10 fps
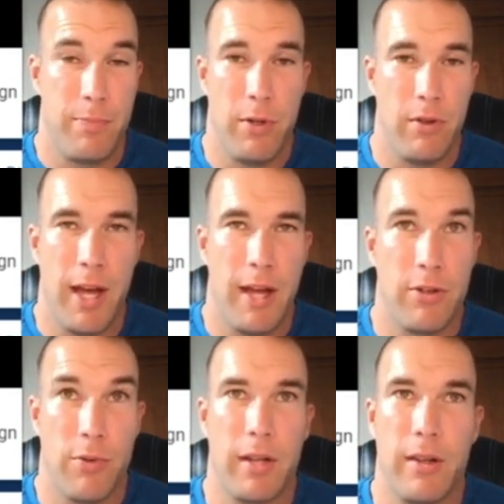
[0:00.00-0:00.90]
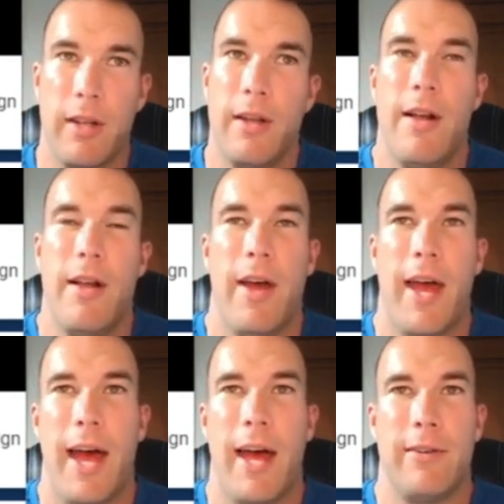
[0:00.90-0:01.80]
line directly
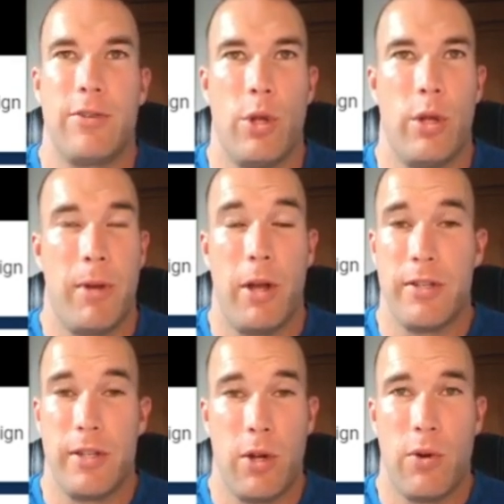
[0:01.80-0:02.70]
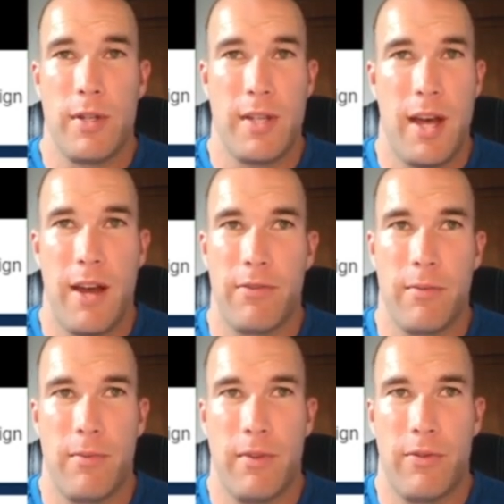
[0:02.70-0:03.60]
and told them about all these inquiries I had
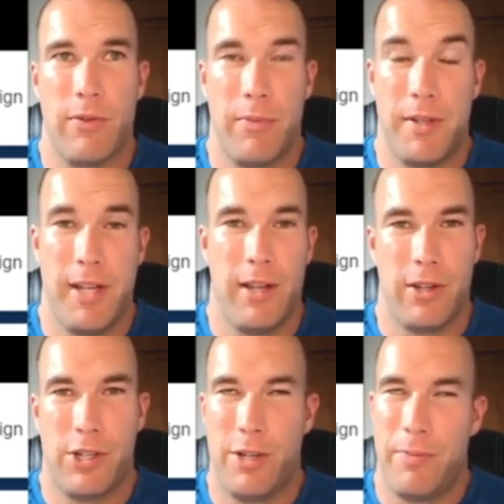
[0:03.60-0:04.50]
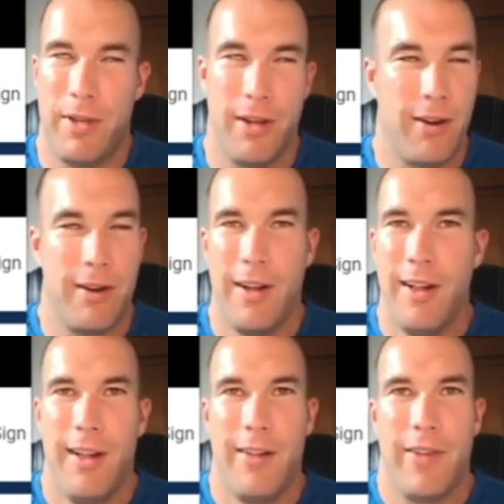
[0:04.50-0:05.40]
from the dealership here.
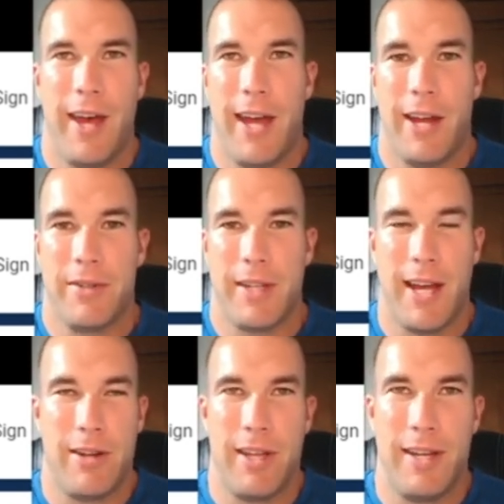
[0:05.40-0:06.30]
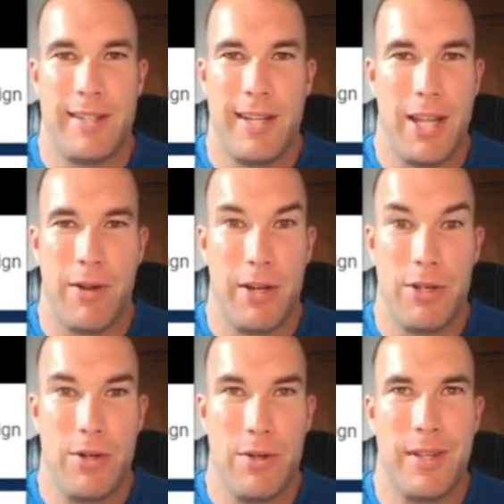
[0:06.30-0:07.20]
And I was like, yeah, dude, they didn't say they're going to
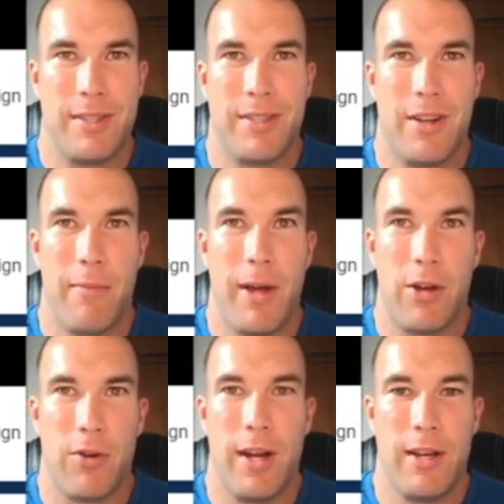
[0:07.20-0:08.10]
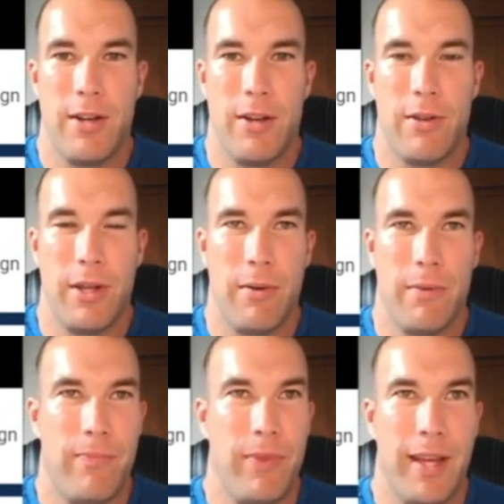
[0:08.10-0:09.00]
do this on my credit. You know,
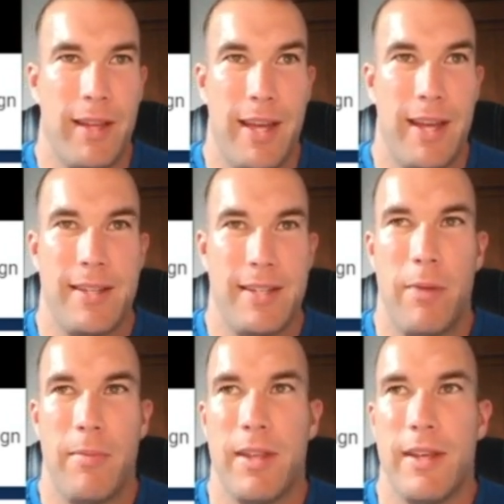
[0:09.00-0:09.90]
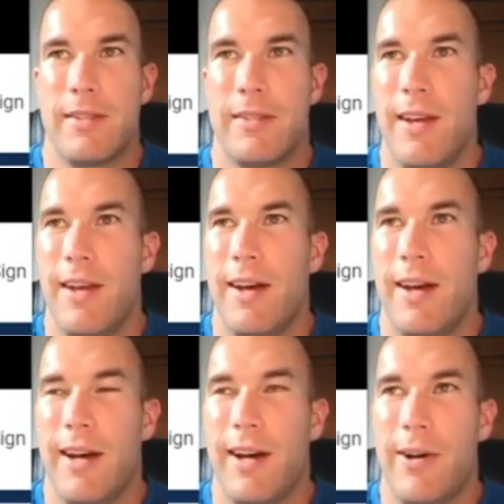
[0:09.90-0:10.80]
they didn't tell me this
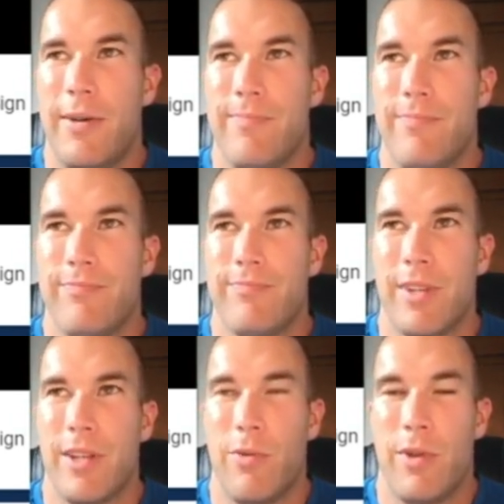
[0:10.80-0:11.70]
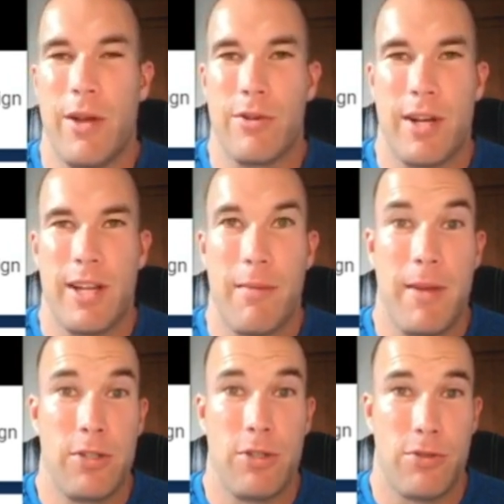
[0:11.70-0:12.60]
when they were trying to give me
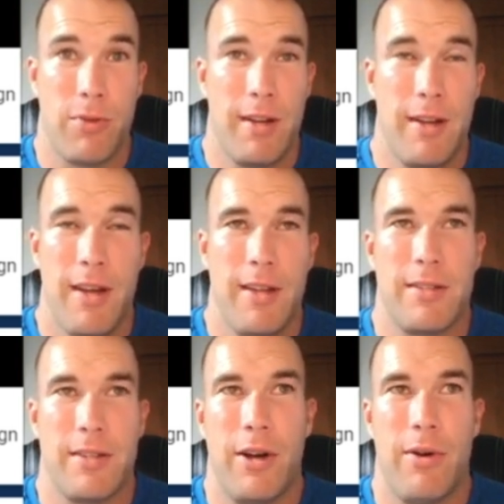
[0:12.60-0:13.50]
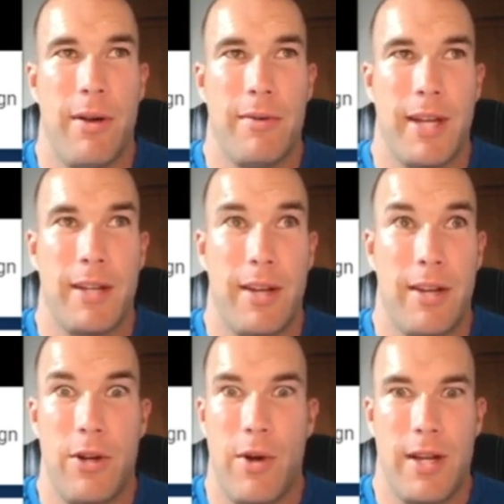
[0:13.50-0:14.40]
an interest rate. So I was like, I
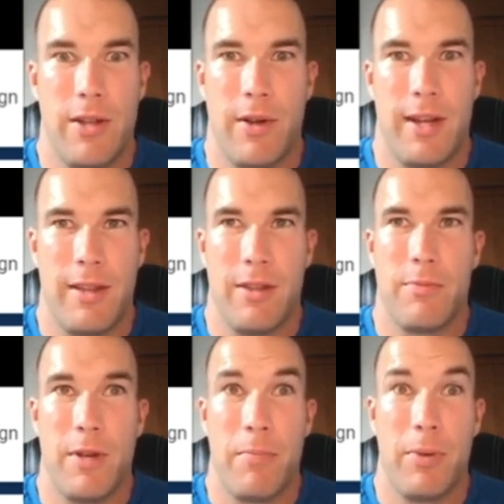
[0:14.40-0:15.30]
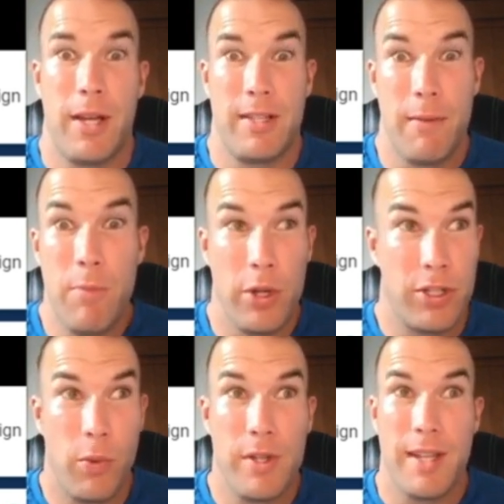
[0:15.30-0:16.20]
had no idea they're going to hit this many places. And most of
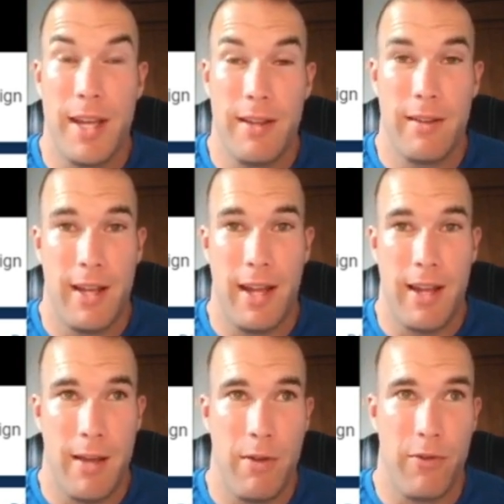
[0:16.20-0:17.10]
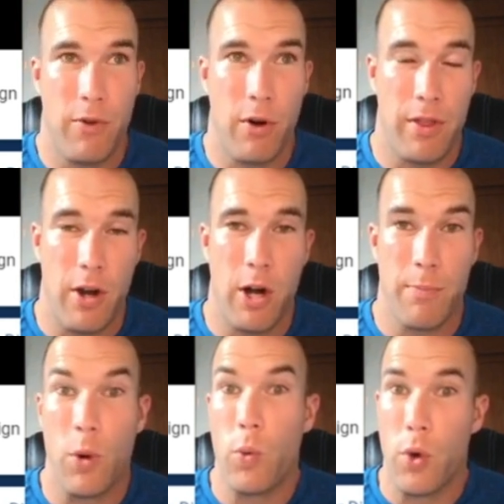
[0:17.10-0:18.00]
the ones they hit me for on the hard
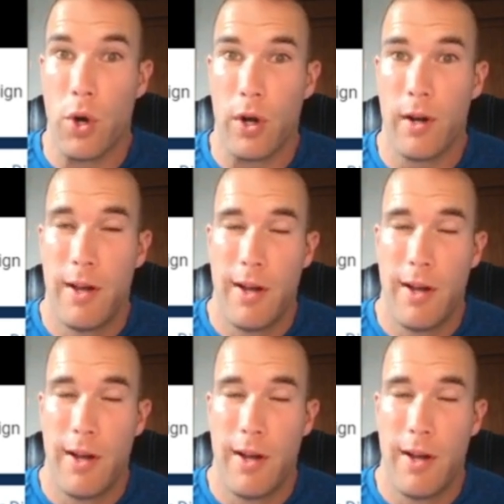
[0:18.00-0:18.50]
pull were